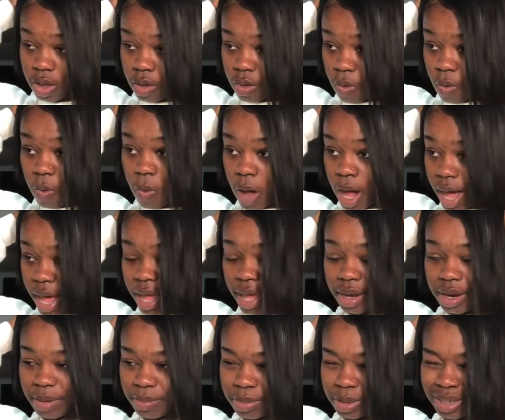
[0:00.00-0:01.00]
why. And
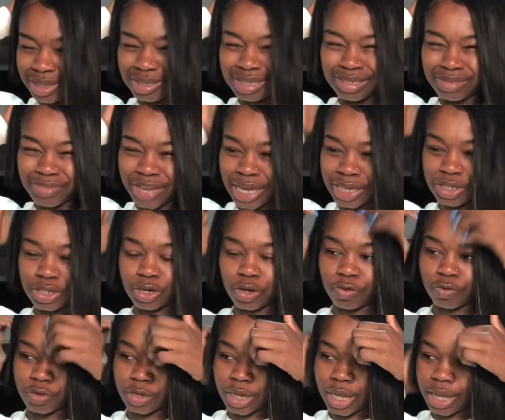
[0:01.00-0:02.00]
then plus it's Fashion
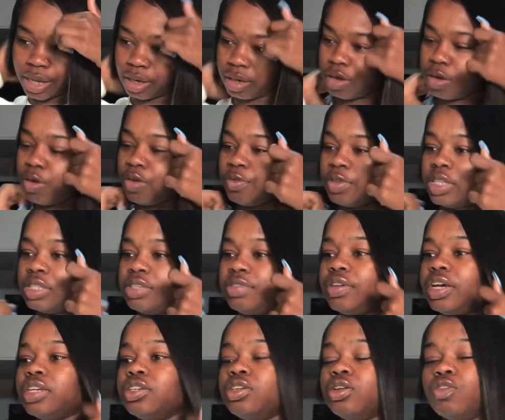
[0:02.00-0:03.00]
Nova. Like, no offense to
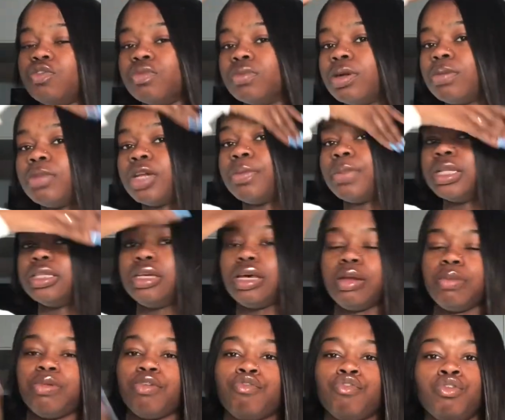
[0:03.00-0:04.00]
Fashion Nova, but I'm not about to get a
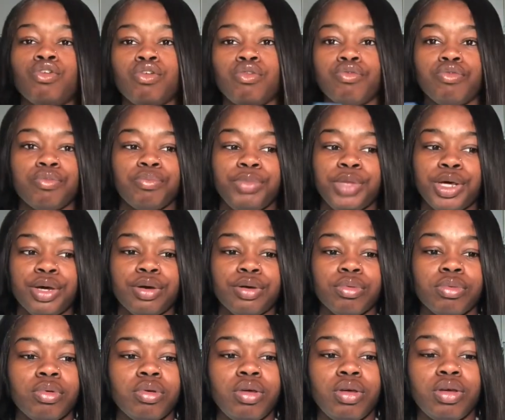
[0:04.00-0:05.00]
puffer coat from there.
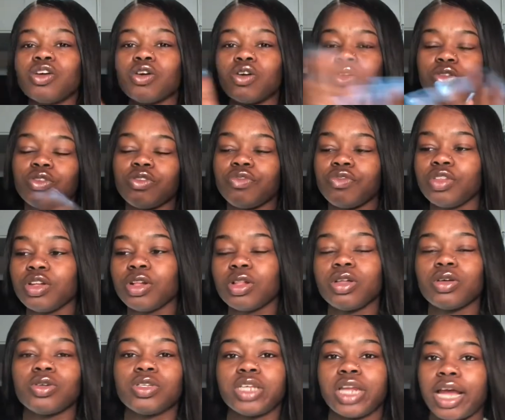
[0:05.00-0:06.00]
For all of the
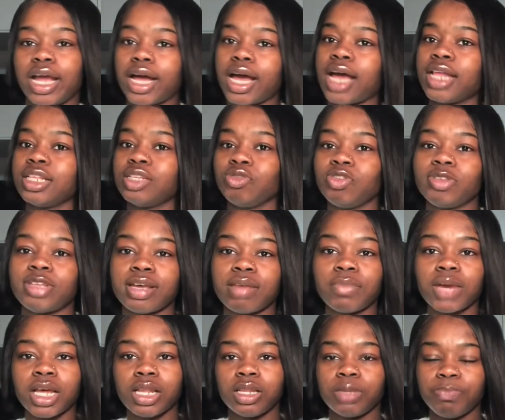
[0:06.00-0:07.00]
clothes that I got, this is like
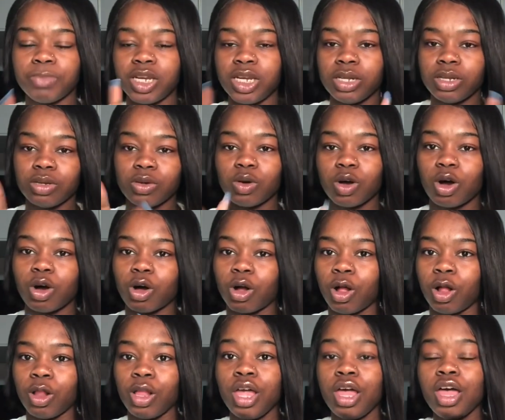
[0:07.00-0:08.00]
my mini little
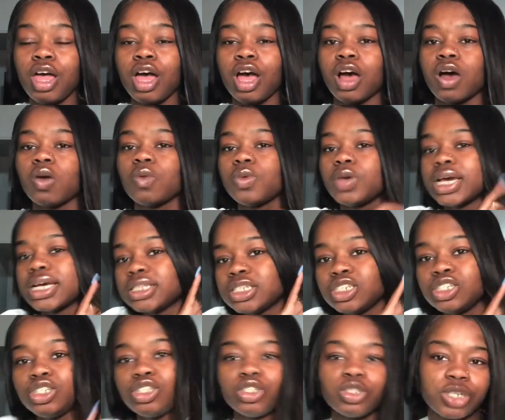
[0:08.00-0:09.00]
haul. I hope you guys
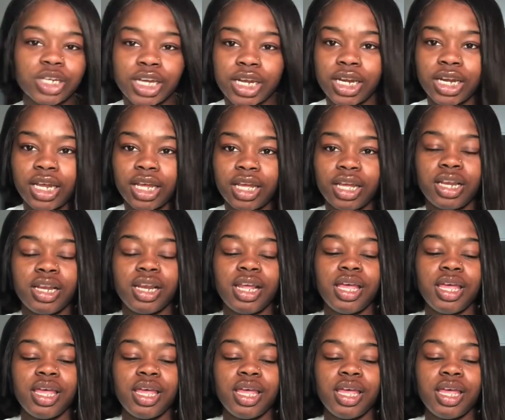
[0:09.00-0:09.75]
enjoyed it,